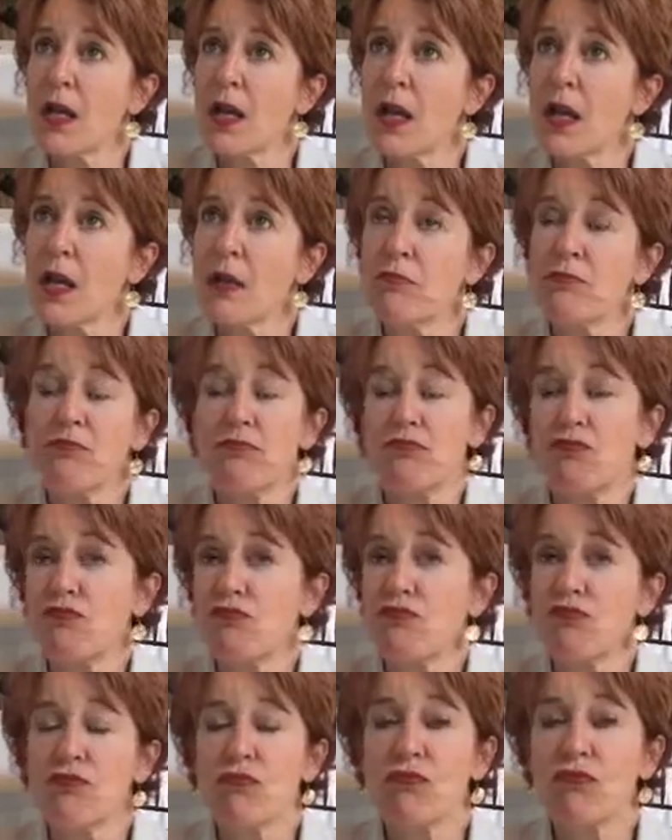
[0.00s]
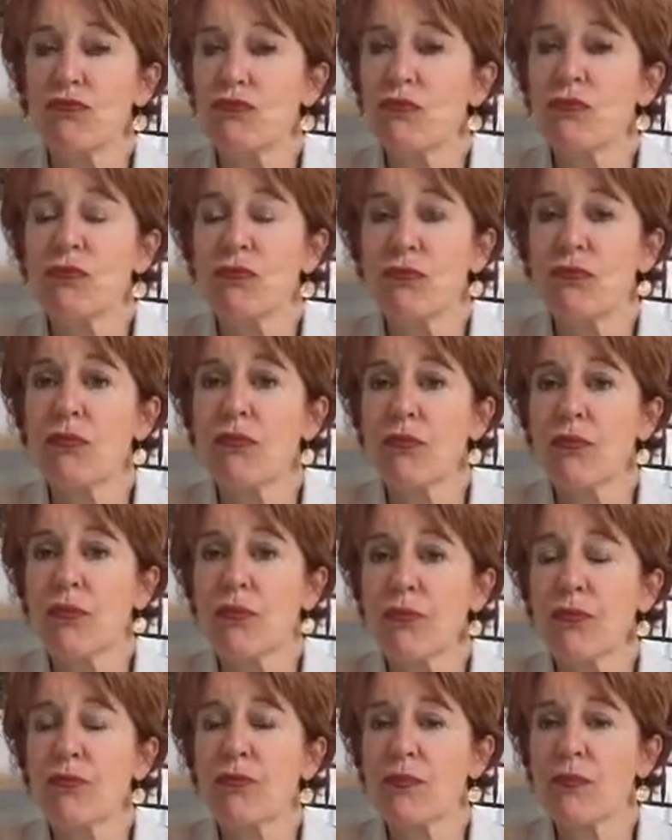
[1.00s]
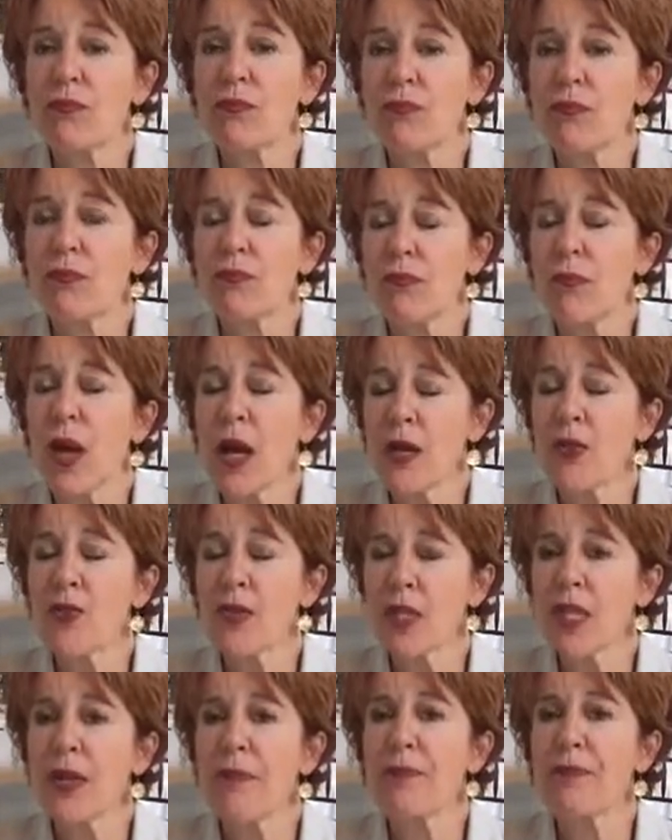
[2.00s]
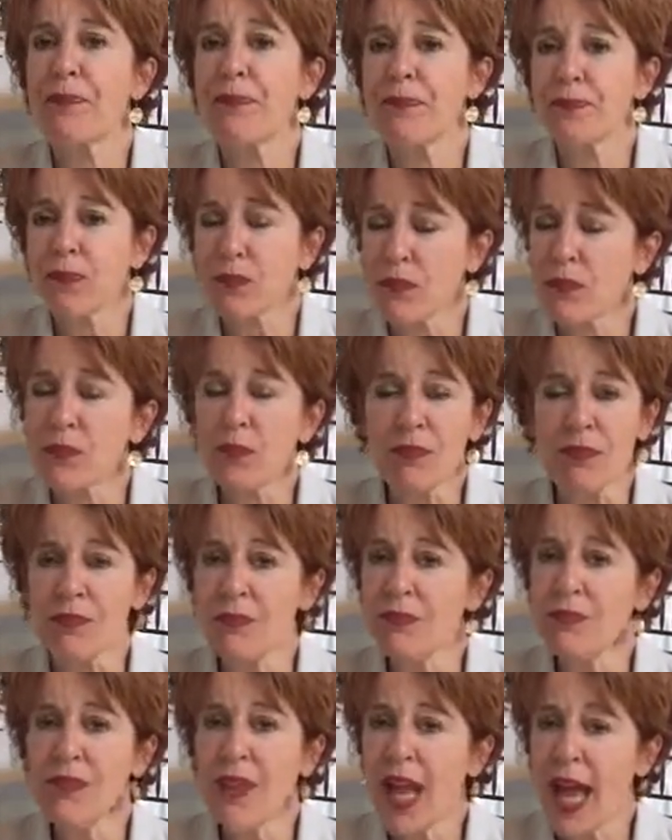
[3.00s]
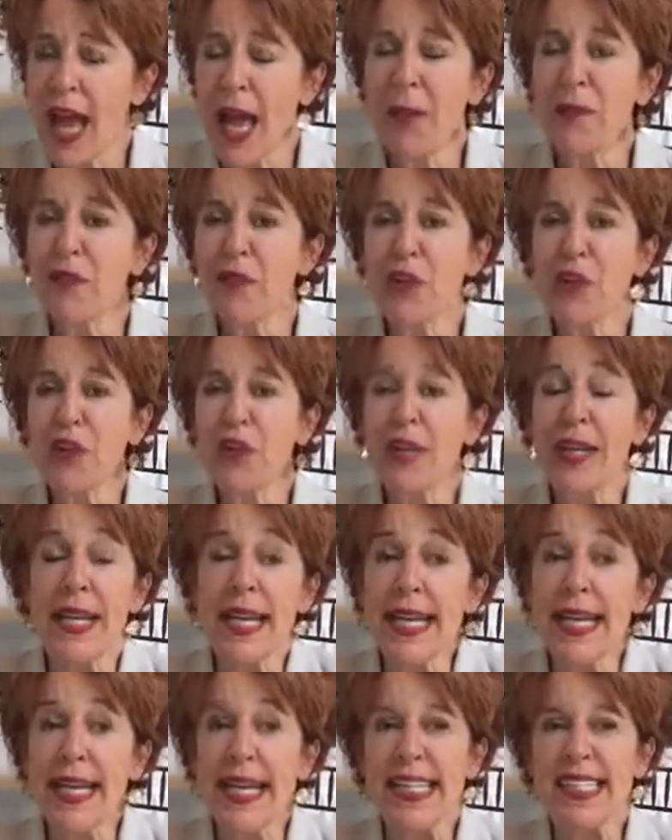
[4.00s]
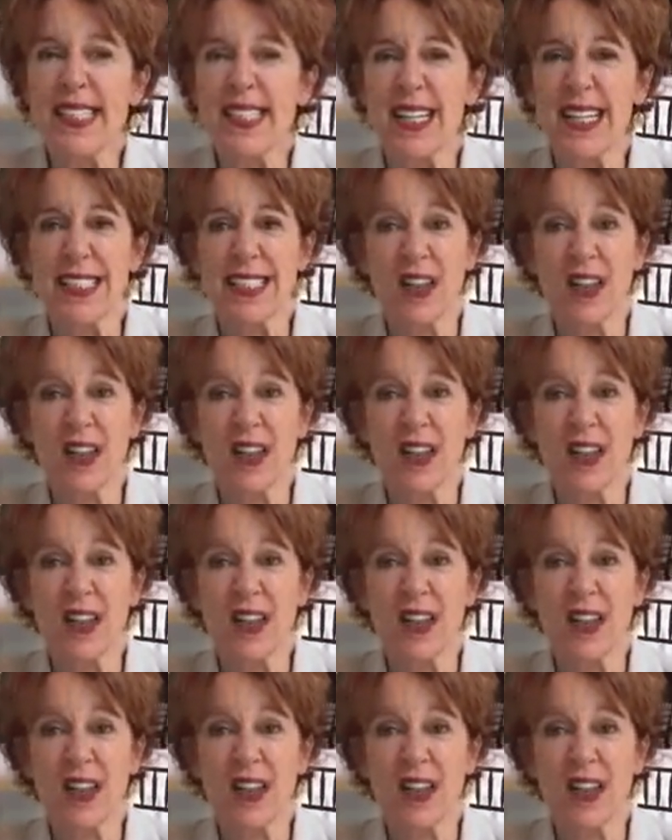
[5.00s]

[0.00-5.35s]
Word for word: um, question uh, is about I understand. Absolutely. It's, it's